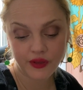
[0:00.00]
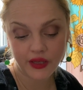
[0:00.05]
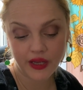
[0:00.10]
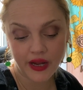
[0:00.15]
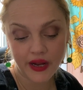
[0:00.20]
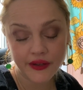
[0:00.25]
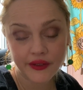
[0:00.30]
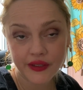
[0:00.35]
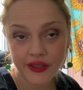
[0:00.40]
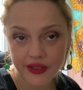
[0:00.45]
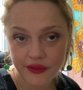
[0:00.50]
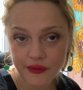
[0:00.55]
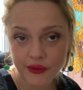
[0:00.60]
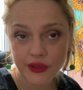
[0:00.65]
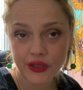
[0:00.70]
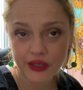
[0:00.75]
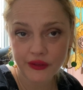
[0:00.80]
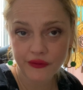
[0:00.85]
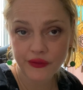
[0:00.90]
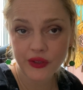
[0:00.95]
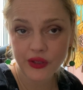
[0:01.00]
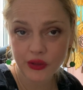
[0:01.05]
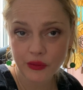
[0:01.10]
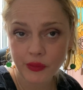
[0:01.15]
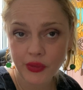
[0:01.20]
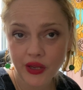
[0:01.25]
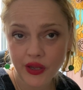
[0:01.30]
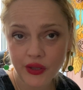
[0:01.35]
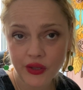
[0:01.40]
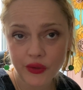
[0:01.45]
How do they really feel
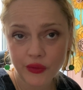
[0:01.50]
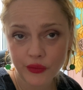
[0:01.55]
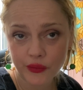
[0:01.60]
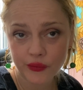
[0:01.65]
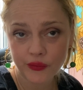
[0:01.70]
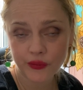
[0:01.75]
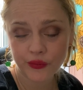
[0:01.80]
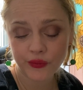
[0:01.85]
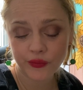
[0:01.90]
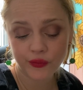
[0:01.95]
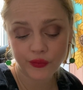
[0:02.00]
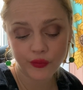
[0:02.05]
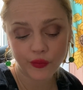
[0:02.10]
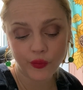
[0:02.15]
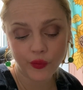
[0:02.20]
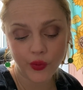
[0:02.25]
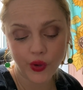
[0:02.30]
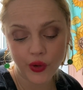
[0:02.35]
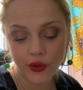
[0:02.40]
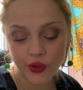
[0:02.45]
about you? Where